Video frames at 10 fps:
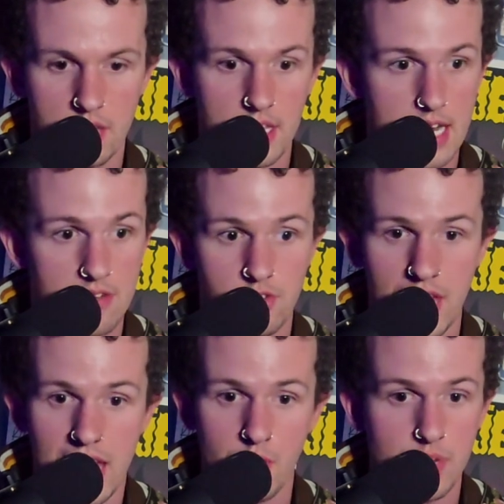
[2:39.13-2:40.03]
And then after
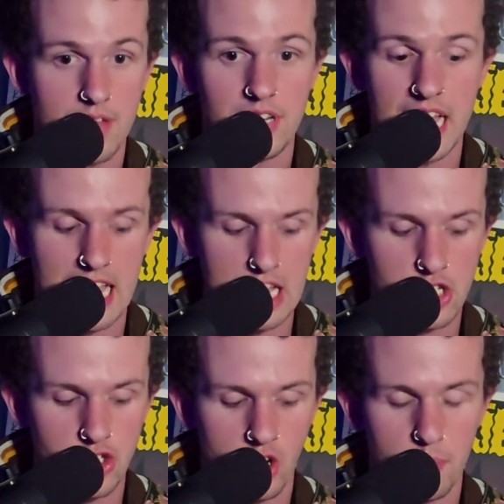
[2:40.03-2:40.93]
that, we have an
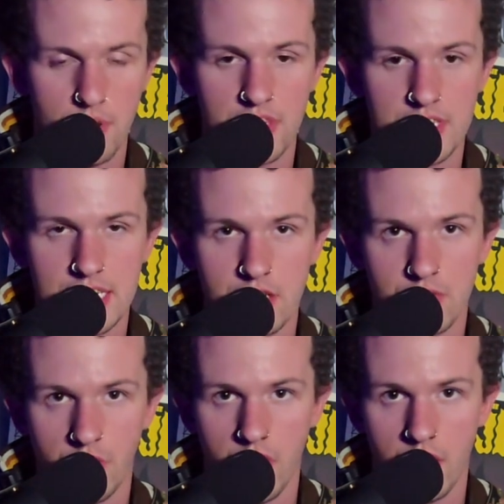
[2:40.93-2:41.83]
A sharp on the
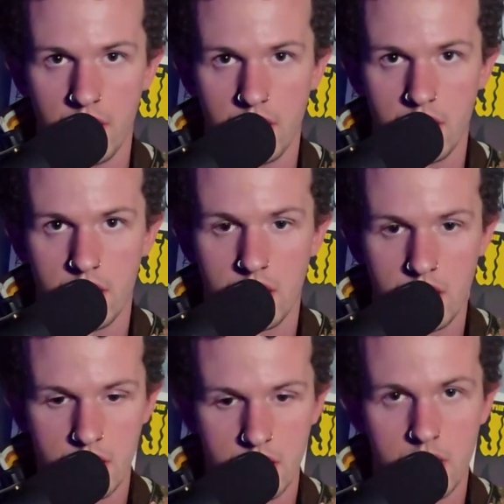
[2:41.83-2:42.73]
6th fret.
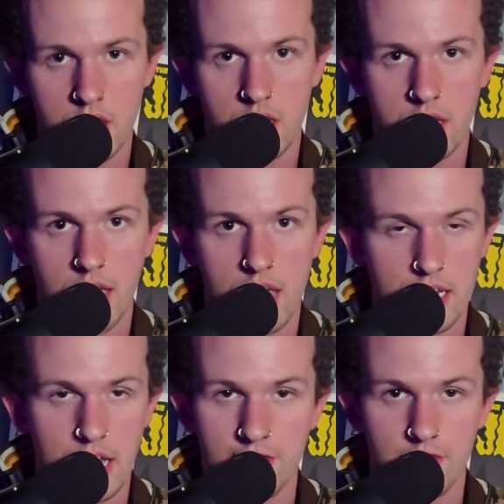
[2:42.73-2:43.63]

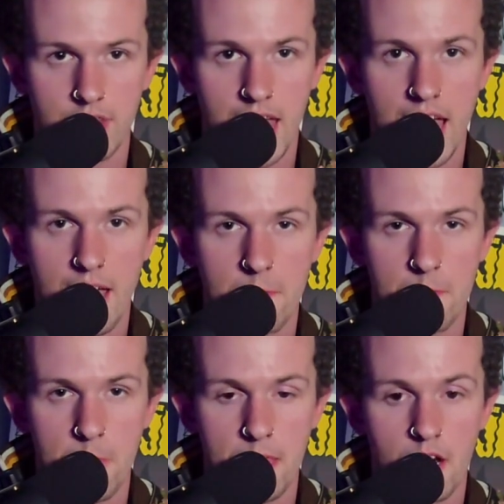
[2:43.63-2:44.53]
And after that,
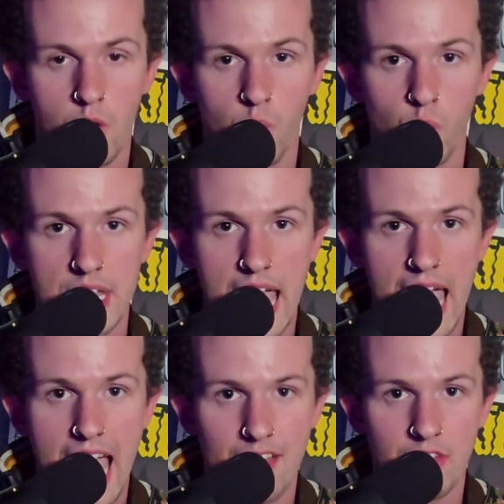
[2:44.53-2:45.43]
we
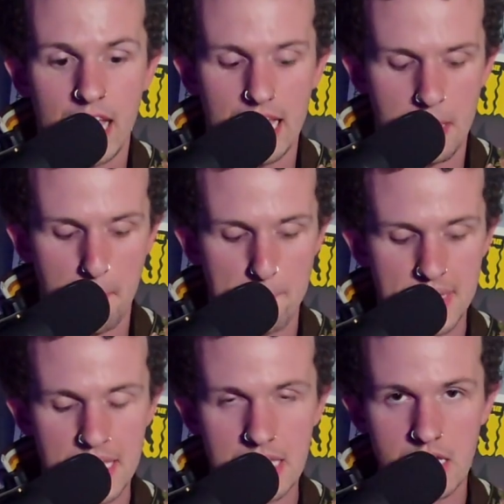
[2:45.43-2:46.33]
have a
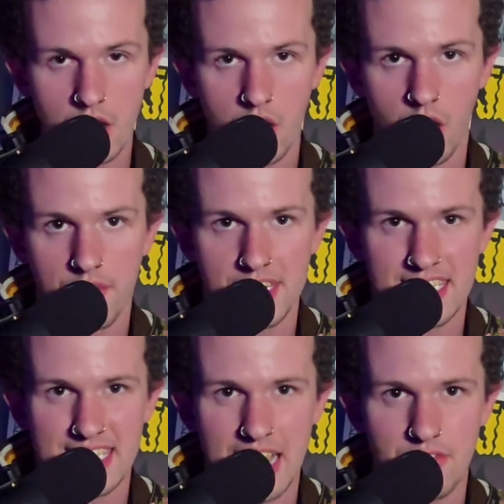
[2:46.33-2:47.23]
B on the
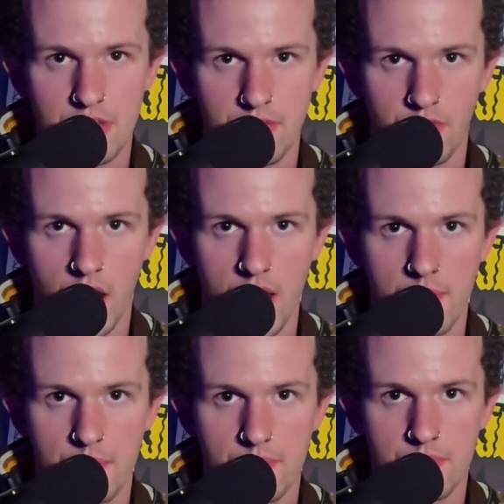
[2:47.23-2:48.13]
7th fret.
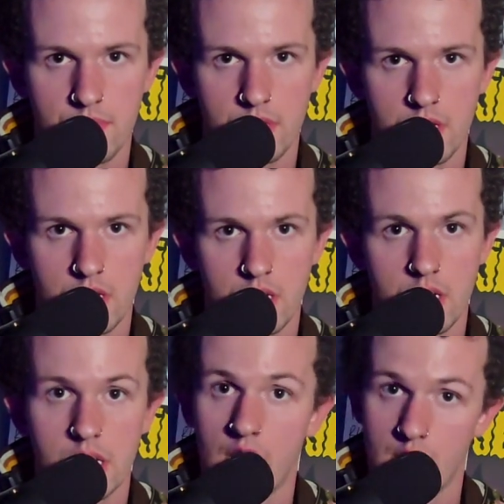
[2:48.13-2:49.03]

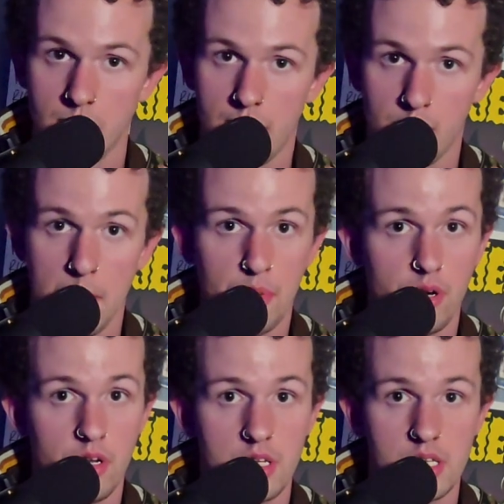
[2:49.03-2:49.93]
Now you might
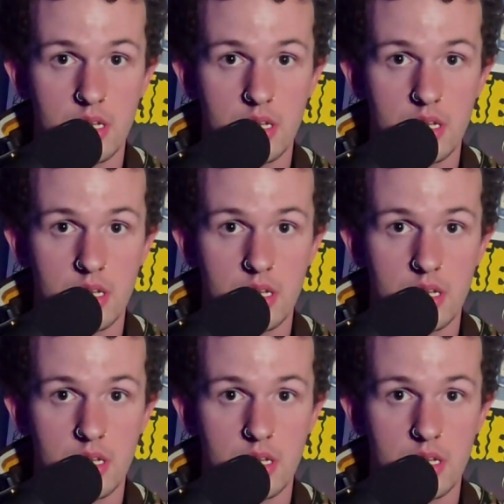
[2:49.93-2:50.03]
remember,